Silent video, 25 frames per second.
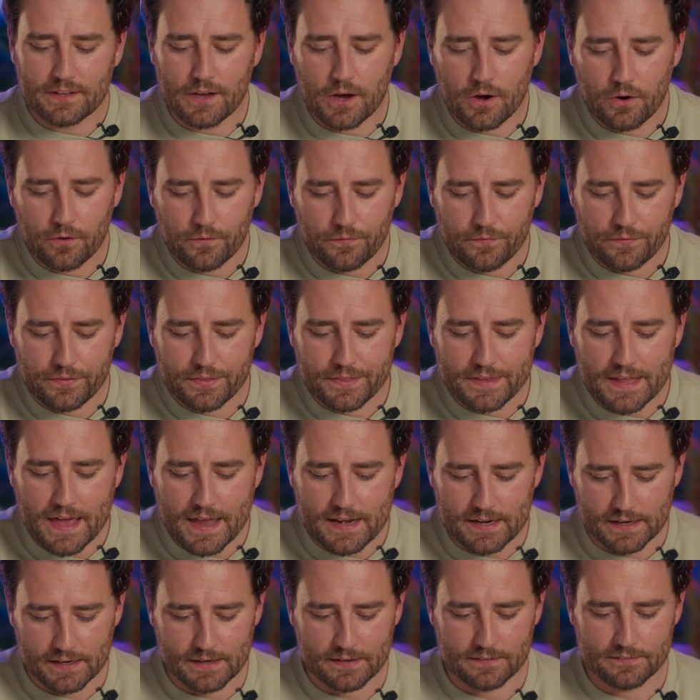though
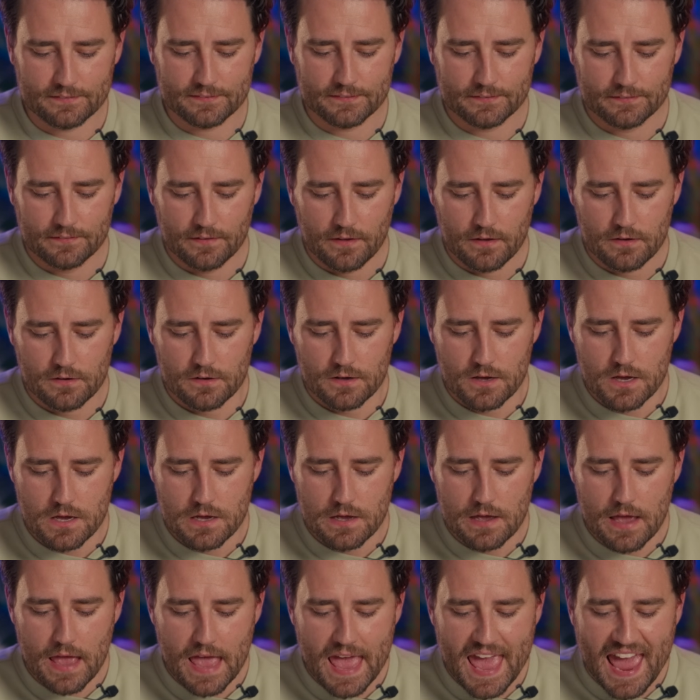that is
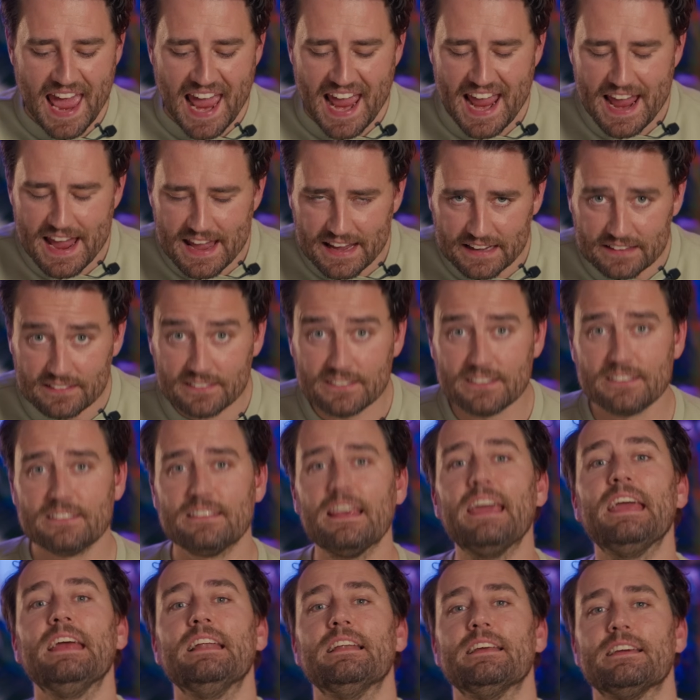
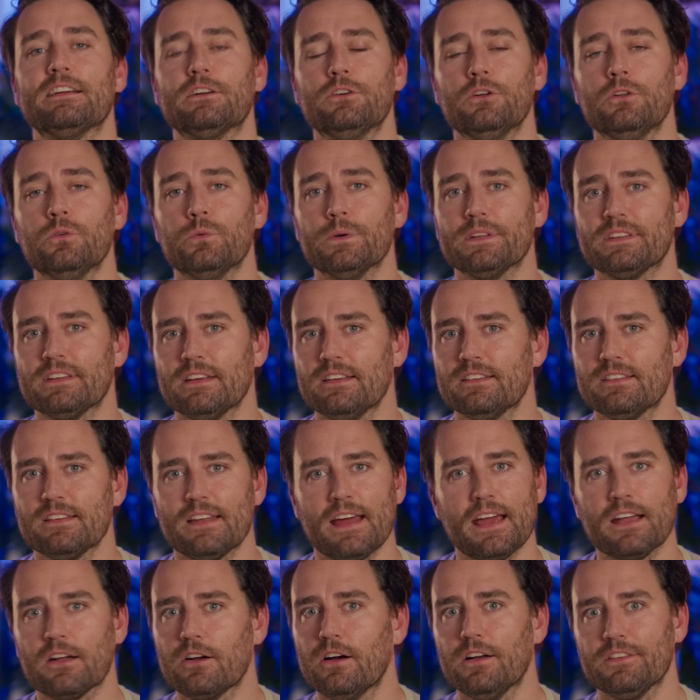insanely cool with this and
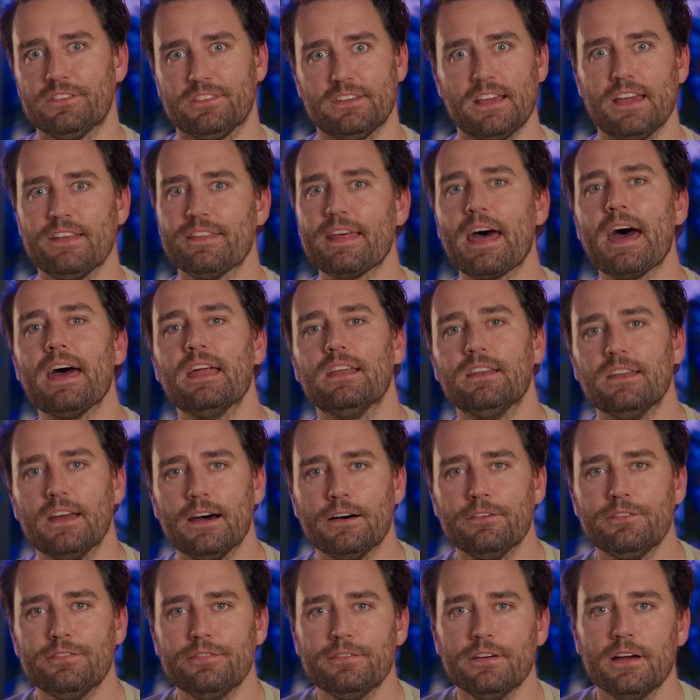I can't say that
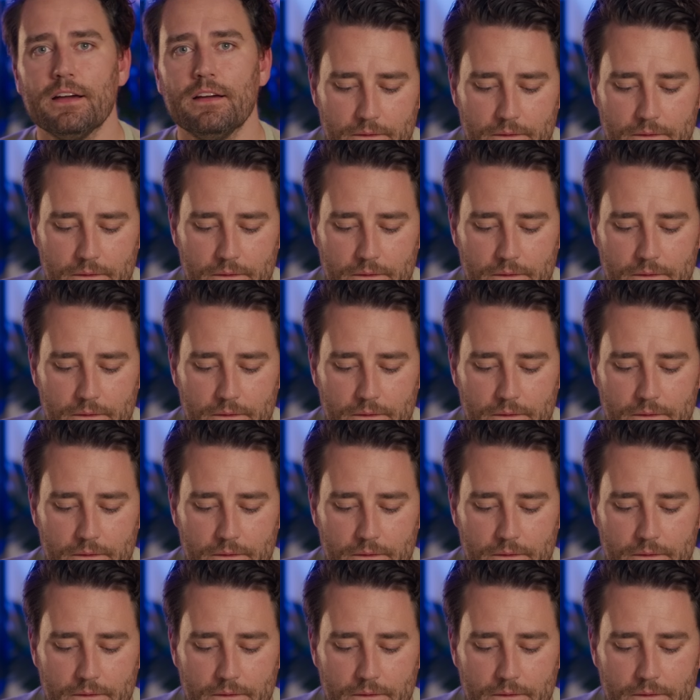enough.